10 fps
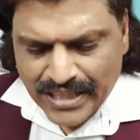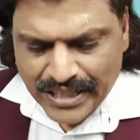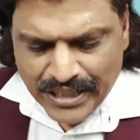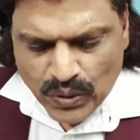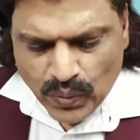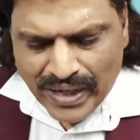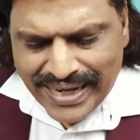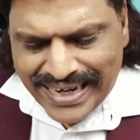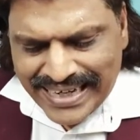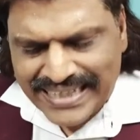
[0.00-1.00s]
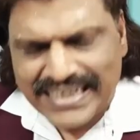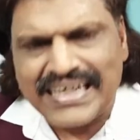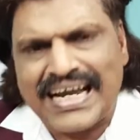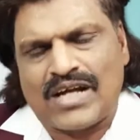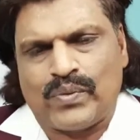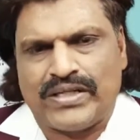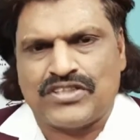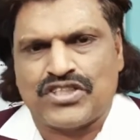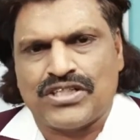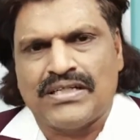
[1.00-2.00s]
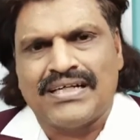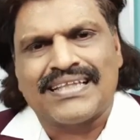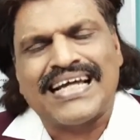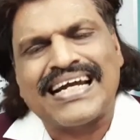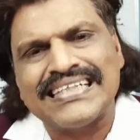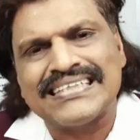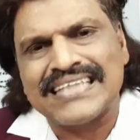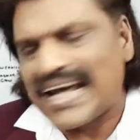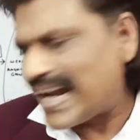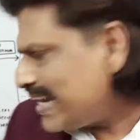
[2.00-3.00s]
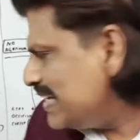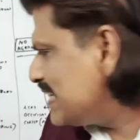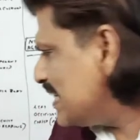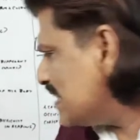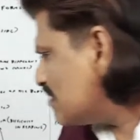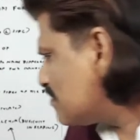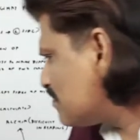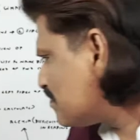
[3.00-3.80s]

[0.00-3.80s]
into a written language, that is writing.